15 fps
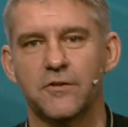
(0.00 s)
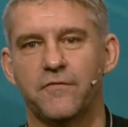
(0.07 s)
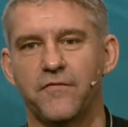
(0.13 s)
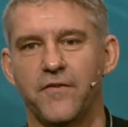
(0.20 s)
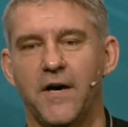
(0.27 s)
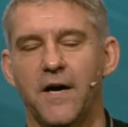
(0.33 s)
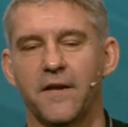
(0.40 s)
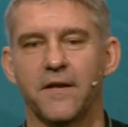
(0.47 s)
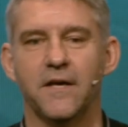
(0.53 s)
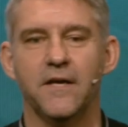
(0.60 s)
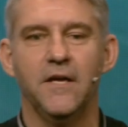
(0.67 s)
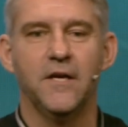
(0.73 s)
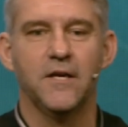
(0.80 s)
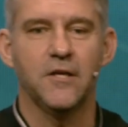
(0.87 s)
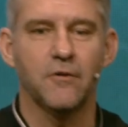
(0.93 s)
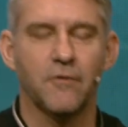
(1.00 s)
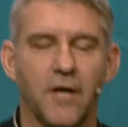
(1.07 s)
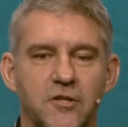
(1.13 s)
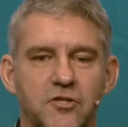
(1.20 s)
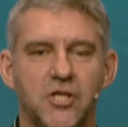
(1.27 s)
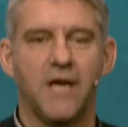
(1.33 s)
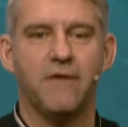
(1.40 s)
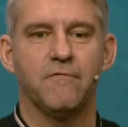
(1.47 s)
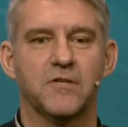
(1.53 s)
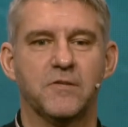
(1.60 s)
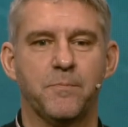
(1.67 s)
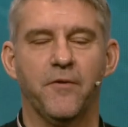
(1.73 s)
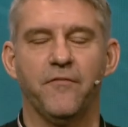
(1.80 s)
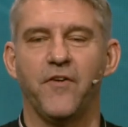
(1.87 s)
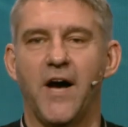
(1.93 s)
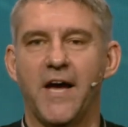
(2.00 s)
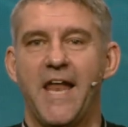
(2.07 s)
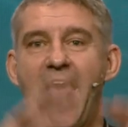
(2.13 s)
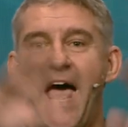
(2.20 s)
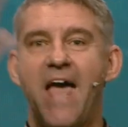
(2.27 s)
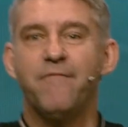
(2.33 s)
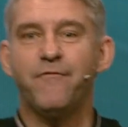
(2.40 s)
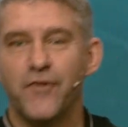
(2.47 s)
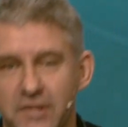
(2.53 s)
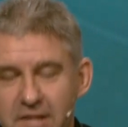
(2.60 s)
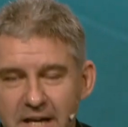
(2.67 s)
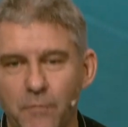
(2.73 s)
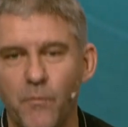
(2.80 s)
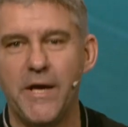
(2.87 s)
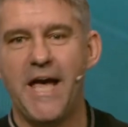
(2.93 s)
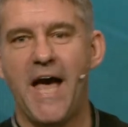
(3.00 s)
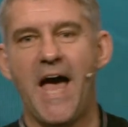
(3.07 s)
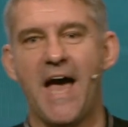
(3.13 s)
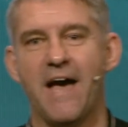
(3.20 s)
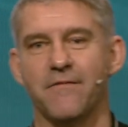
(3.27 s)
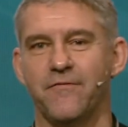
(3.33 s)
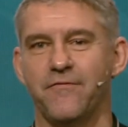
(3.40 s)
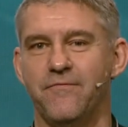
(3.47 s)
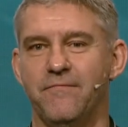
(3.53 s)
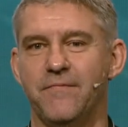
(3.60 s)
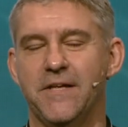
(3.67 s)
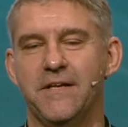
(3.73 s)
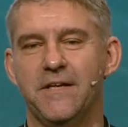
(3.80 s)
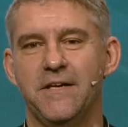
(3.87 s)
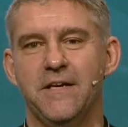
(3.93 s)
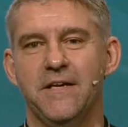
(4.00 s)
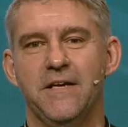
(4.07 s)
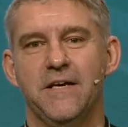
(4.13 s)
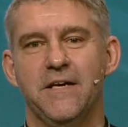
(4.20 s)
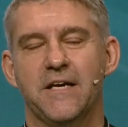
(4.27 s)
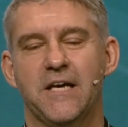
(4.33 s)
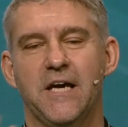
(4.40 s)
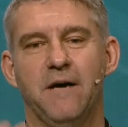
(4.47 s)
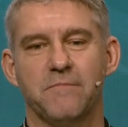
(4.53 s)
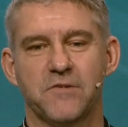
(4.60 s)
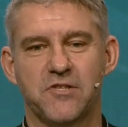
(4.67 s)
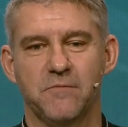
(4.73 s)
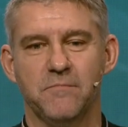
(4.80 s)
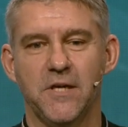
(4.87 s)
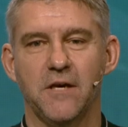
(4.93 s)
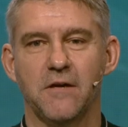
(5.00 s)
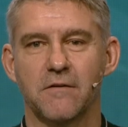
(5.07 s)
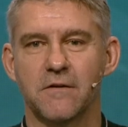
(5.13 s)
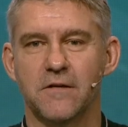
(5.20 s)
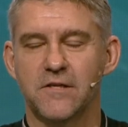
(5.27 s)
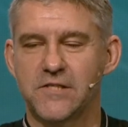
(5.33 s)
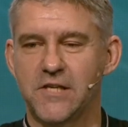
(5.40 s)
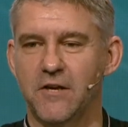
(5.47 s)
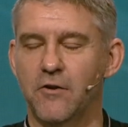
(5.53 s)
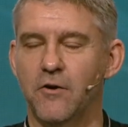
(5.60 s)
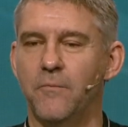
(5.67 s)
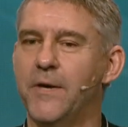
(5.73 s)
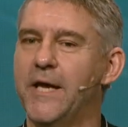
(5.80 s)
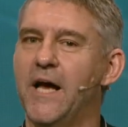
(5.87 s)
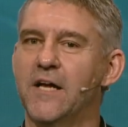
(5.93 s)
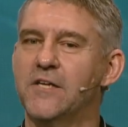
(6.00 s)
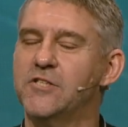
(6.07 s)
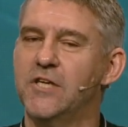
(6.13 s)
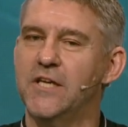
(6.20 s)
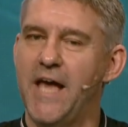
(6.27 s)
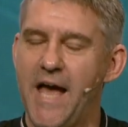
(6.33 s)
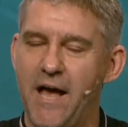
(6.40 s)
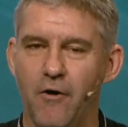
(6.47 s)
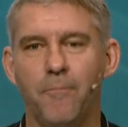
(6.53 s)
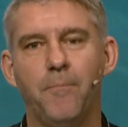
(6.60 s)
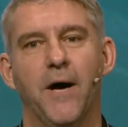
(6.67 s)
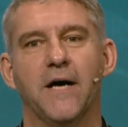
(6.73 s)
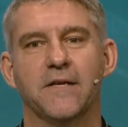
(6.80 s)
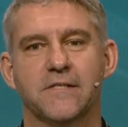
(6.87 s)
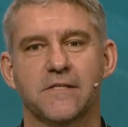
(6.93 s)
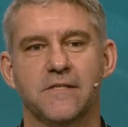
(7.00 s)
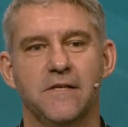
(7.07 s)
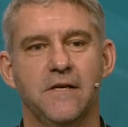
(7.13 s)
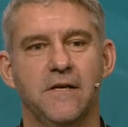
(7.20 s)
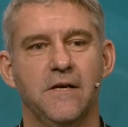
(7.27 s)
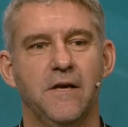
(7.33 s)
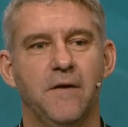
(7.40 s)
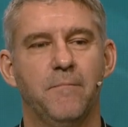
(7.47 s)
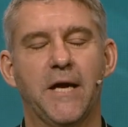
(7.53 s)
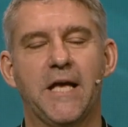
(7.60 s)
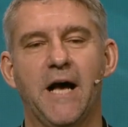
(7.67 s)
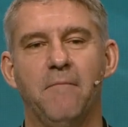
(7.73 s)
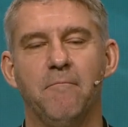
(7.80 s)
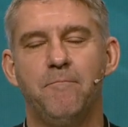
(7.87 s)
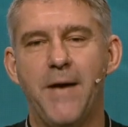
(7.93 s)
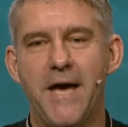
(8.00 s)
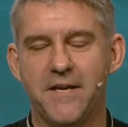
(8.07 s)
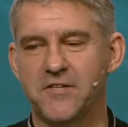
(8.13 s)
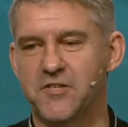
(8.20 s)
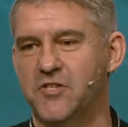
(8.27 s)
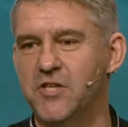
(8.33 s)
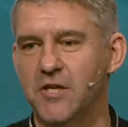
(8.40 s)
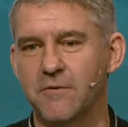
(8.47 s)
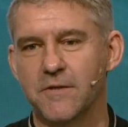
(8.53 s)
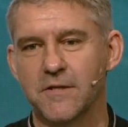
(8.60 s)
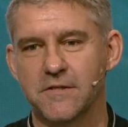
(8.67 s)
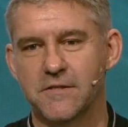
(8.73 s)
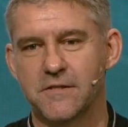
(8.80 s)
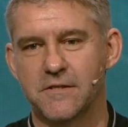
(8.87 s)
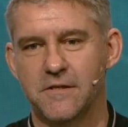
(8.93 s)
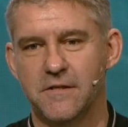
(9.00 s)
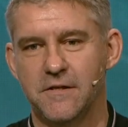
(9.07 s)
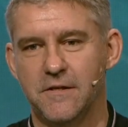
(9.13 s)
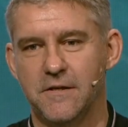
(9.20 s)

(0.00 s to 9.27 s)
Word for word: good Father. You're our generous provider. Everything we have comes from you. So, Lord, we ask you to help us become better stewards,